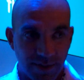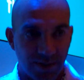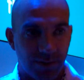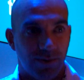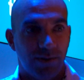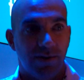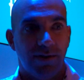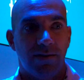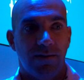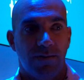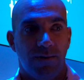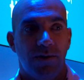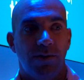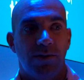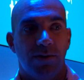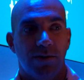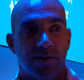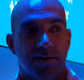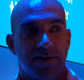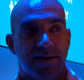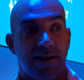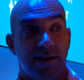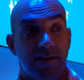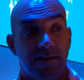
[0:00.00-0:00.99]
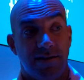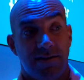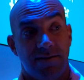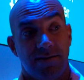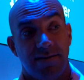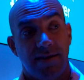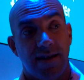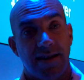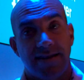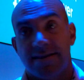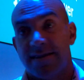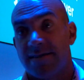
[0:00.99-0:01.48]
individuals that is
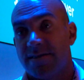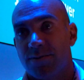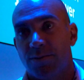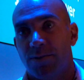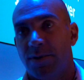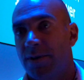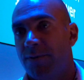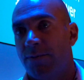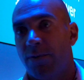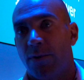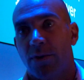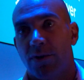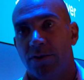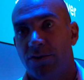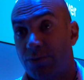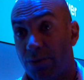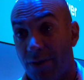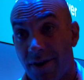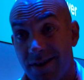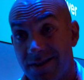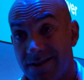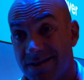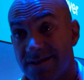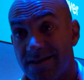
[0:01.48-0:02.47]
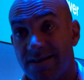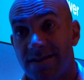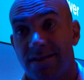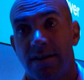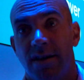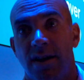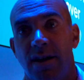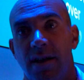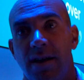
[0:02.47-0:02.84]
necessary for trust